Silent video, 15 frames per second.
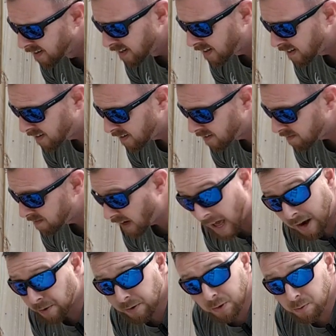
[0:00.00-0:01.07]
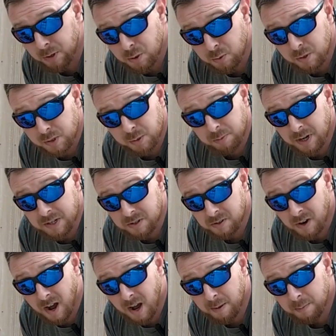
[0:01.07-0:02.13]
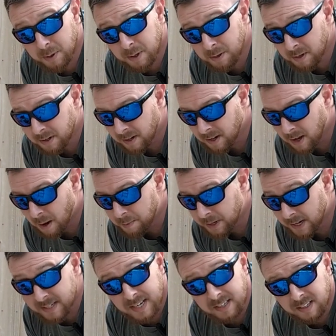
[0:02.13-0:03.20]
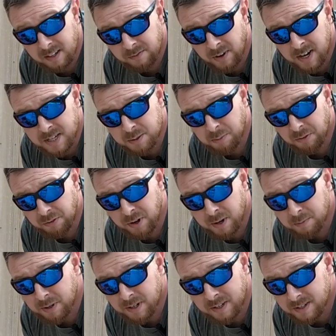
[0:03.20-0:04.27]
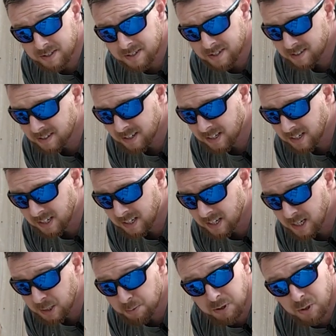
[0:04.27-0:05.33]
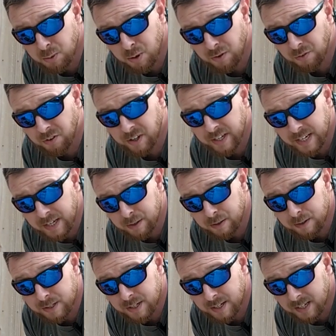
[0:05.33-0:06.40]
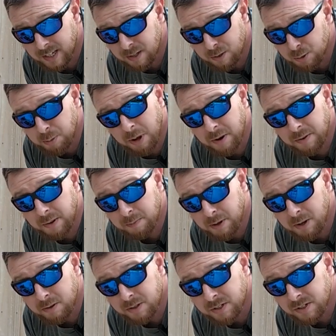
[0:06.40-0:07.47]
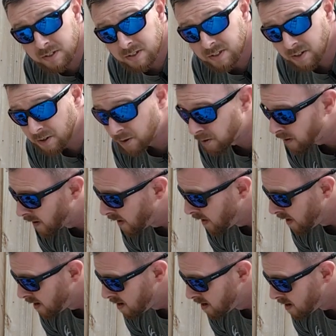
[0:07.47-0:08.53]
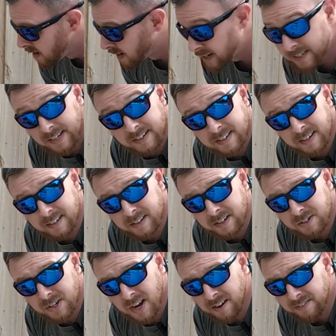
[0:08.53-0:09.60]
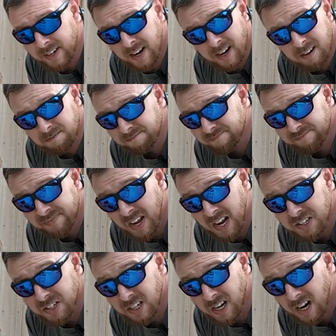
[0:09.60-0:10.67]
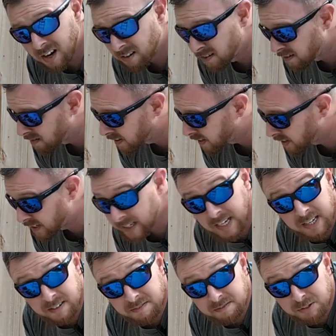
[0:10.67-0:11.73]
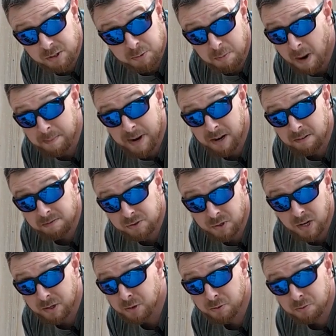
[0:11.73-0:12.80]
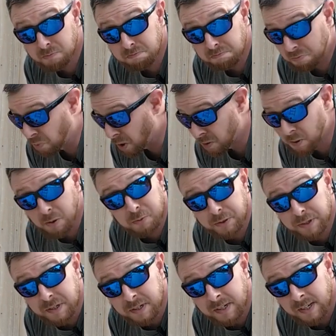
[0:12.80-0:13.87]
And I don't know which one's the best or not, but I mean, I take the advice of my friend because he's been doing it for years and he knows better than most. So he said take the nasal cavity out. I took it out, and again, it's my mount, so I'll do what I want with it.